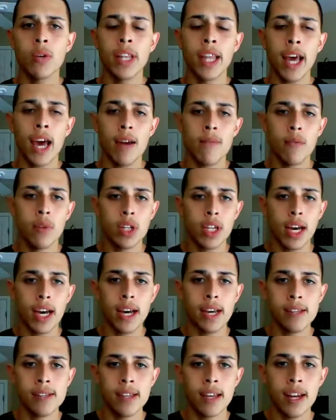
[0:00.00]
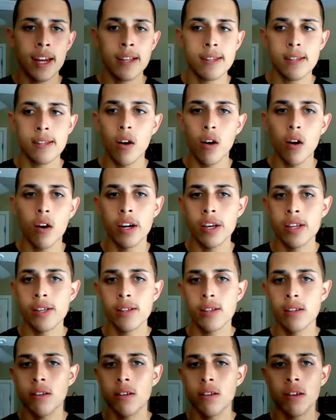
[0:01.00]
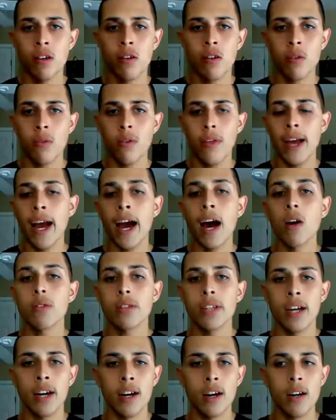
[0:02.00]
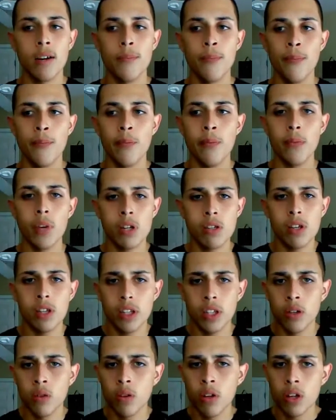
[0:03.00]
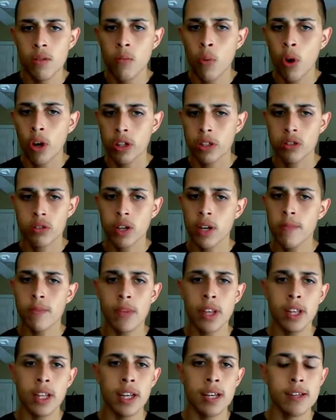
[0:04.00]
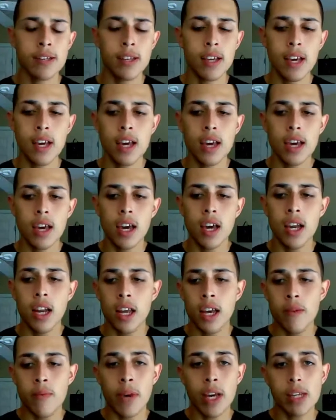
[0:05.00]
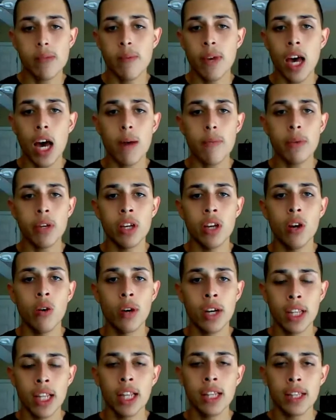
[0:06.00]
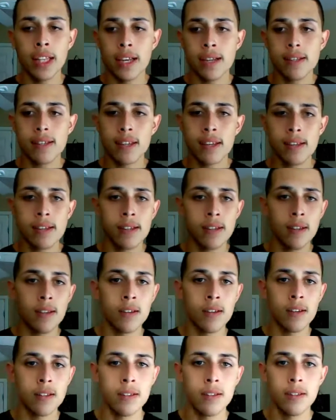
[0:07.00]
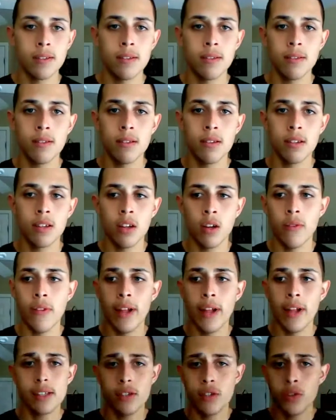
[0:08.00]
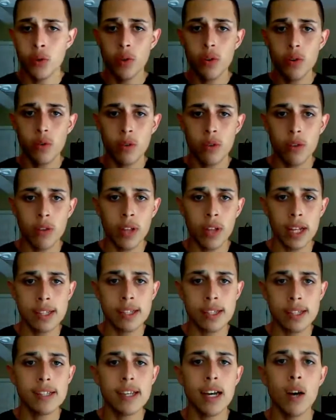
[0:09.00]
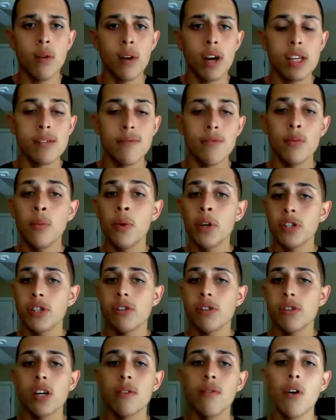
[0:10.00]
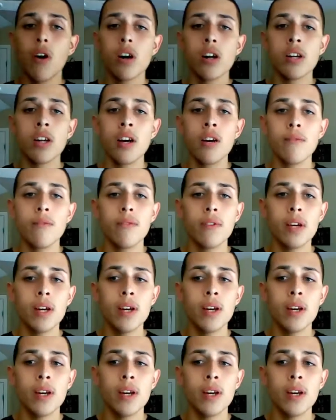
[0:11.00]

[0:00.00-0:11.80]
when they advertise that it's the hardest, thing out there. There's nothing really more extreme than this, and it makes me happy knowing that this is that's the truth. That's how it is. If you push yourself hard enough,